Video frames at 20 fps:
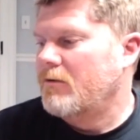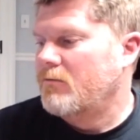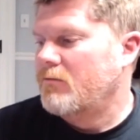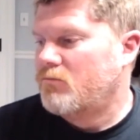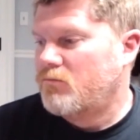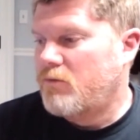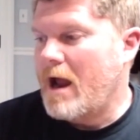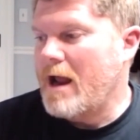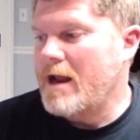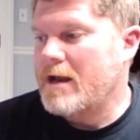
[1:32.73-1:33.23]

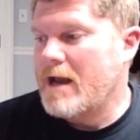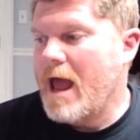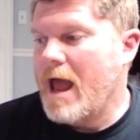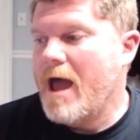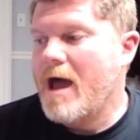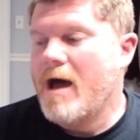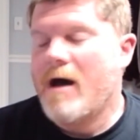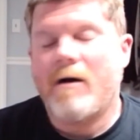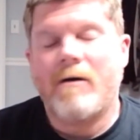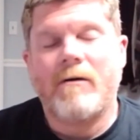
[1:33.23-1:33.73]
right
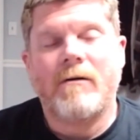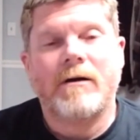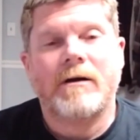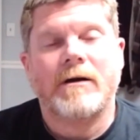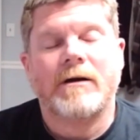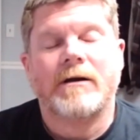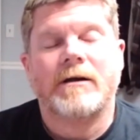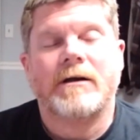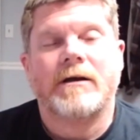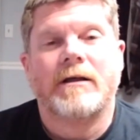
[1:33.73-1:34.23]
now
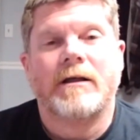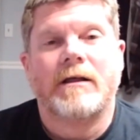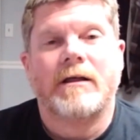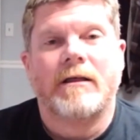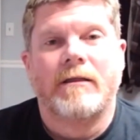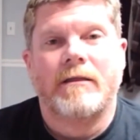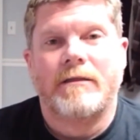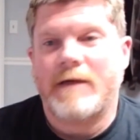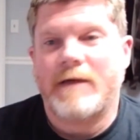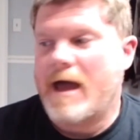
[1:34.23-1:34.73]

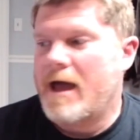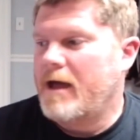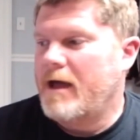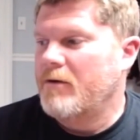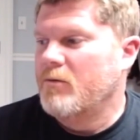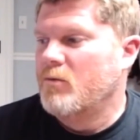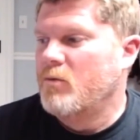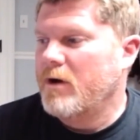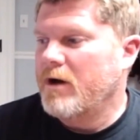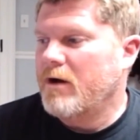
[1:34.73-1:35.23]

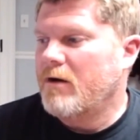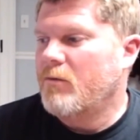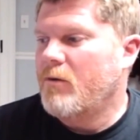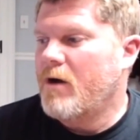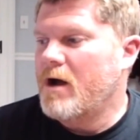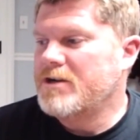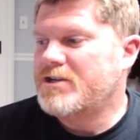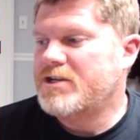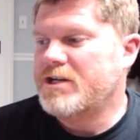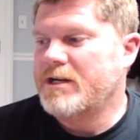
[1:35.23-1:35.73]
that we're
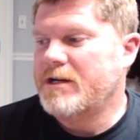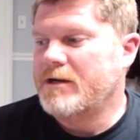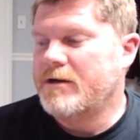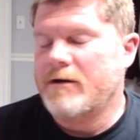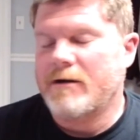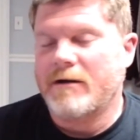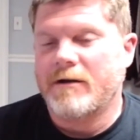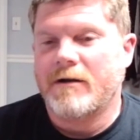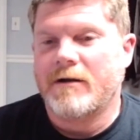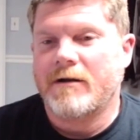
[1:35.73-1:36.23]
watching
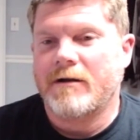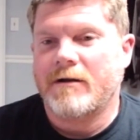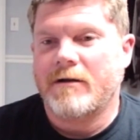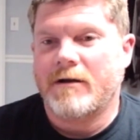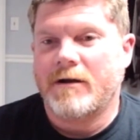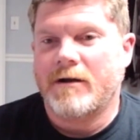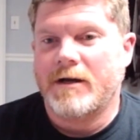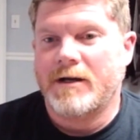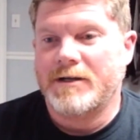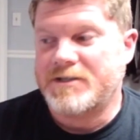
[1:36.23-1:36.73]

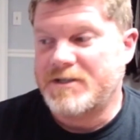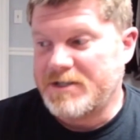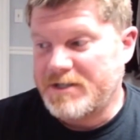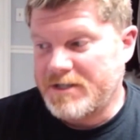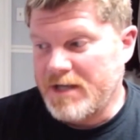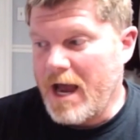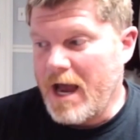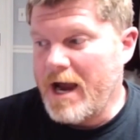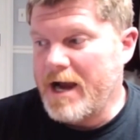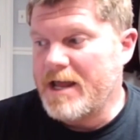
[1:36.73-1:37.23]
a
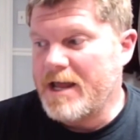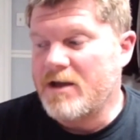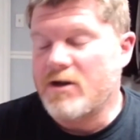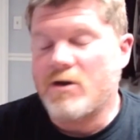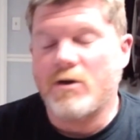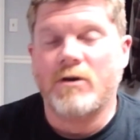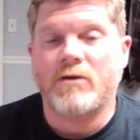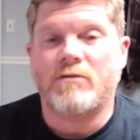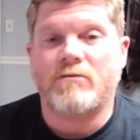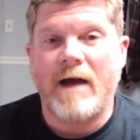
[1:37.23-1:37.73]
society
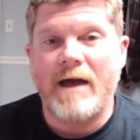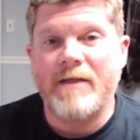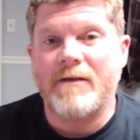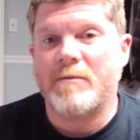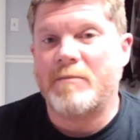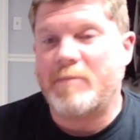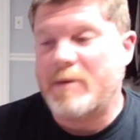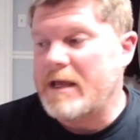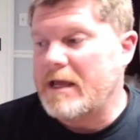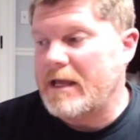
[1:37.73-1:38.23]
who would rather
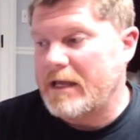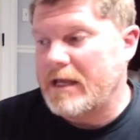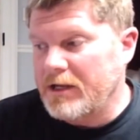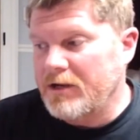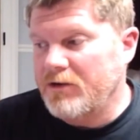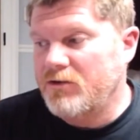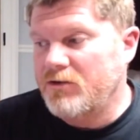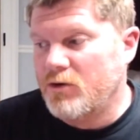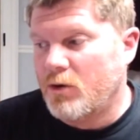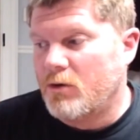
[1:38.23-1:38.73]
be
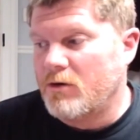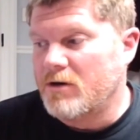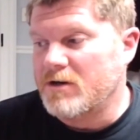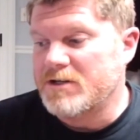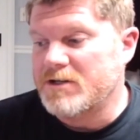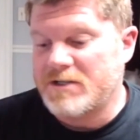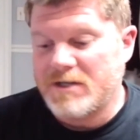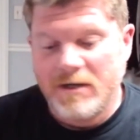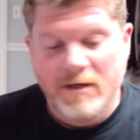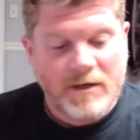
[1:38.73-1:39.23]

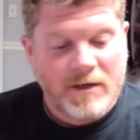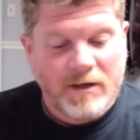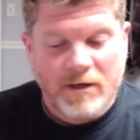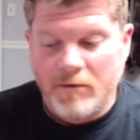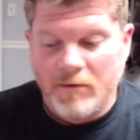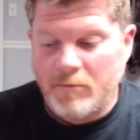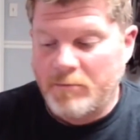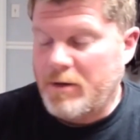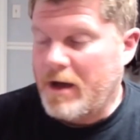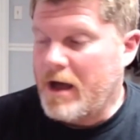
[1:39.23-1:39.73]
indoors
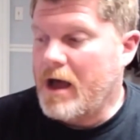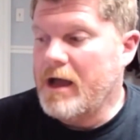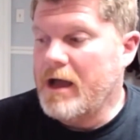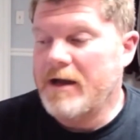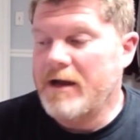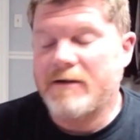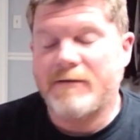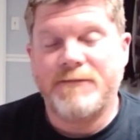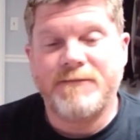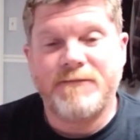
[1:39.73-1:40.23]

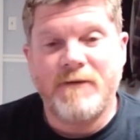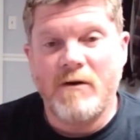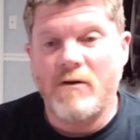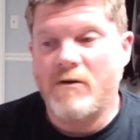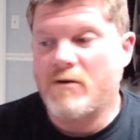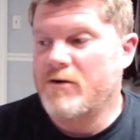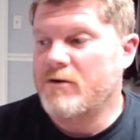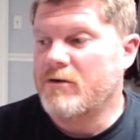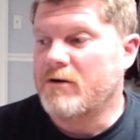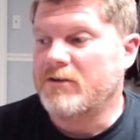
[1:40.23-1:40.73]
behind a
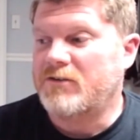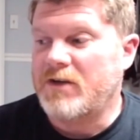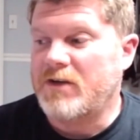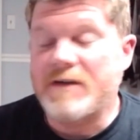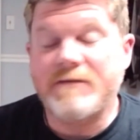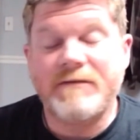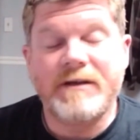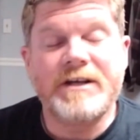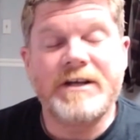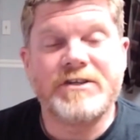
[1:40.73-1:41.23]
phone or a
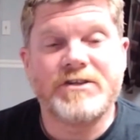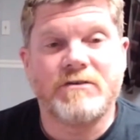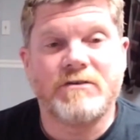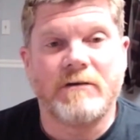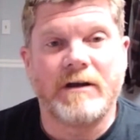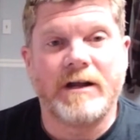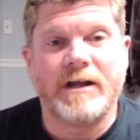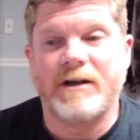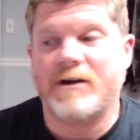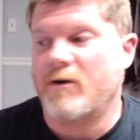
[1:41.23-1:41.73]
TV
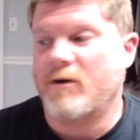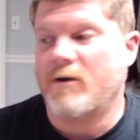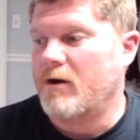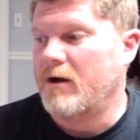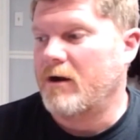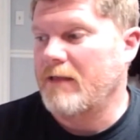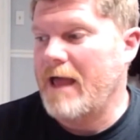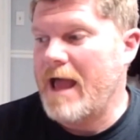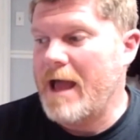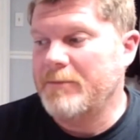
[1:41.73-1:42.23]
screen or a
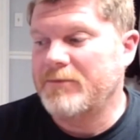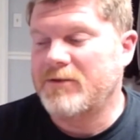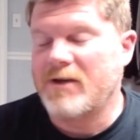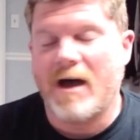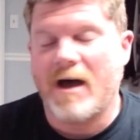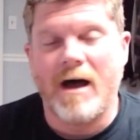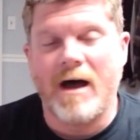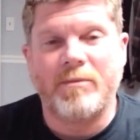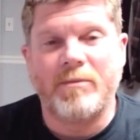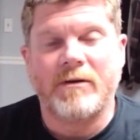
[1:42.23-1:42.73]

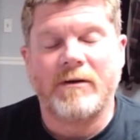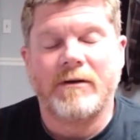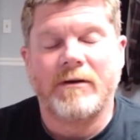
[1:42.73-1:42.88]
laptop